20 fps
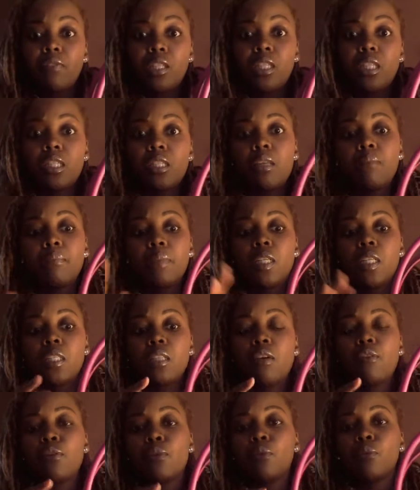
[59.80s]
this is something that's
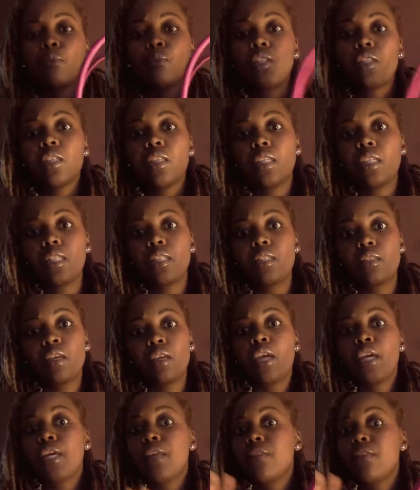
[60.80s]
on your wish list,
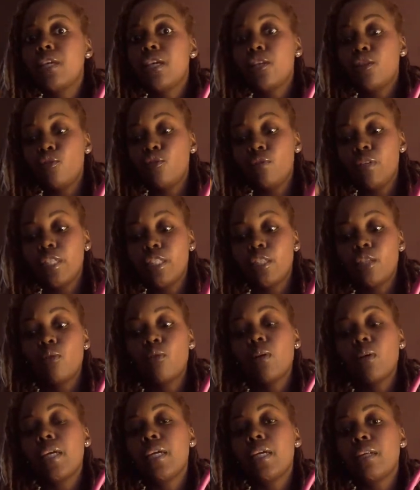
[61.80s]
then you need to
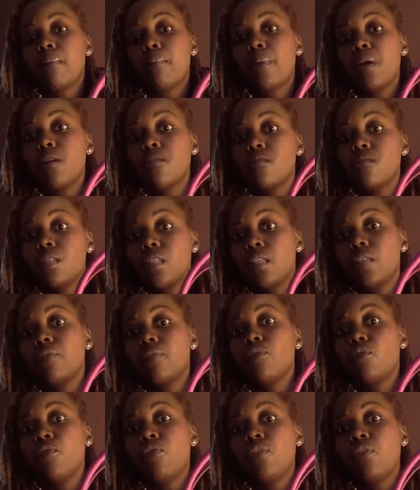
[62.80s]
go ahead and purchase it if you